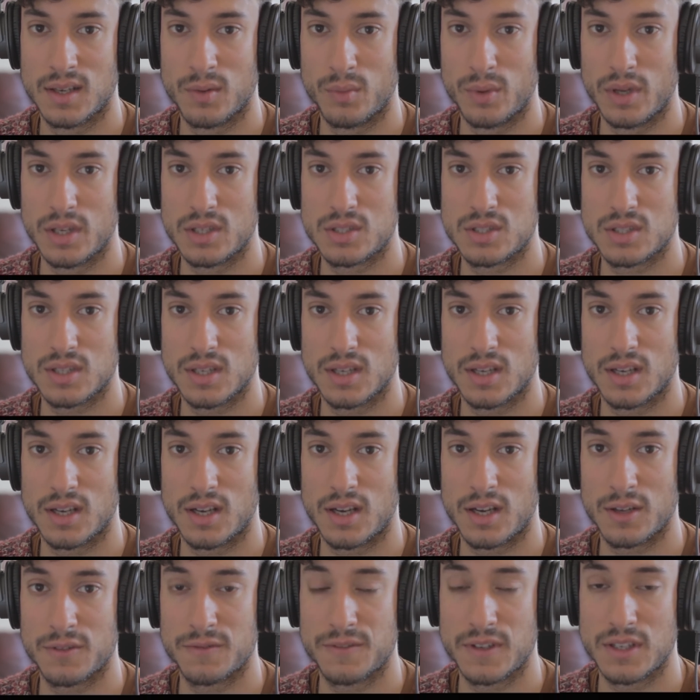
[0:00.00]
which
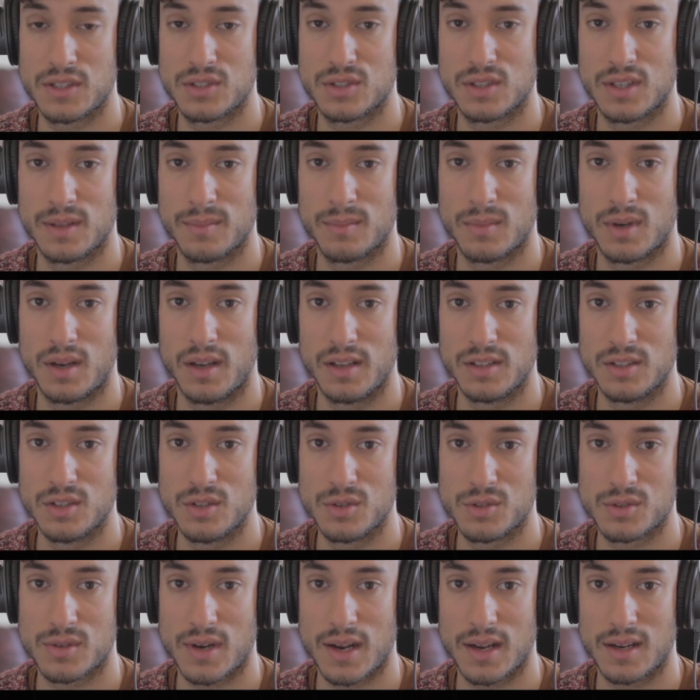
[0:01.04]
uh, I featured in my
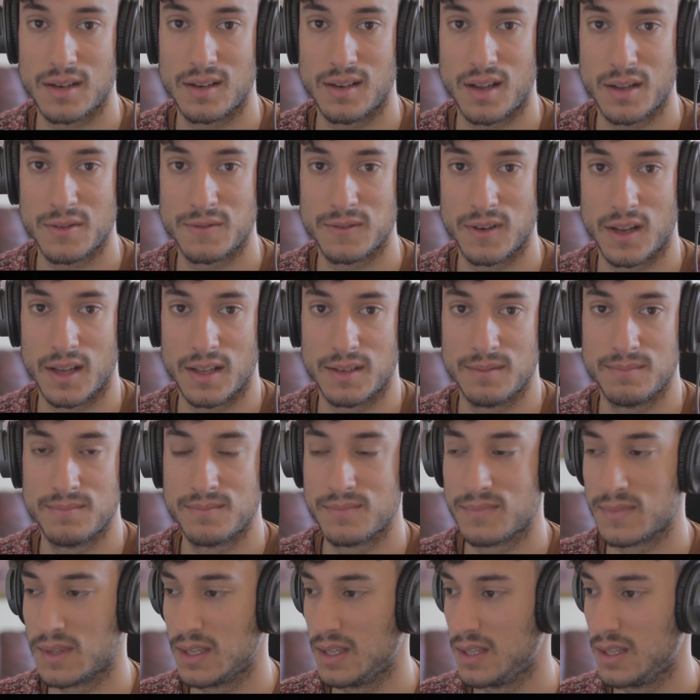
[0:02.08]
new track Lifeline.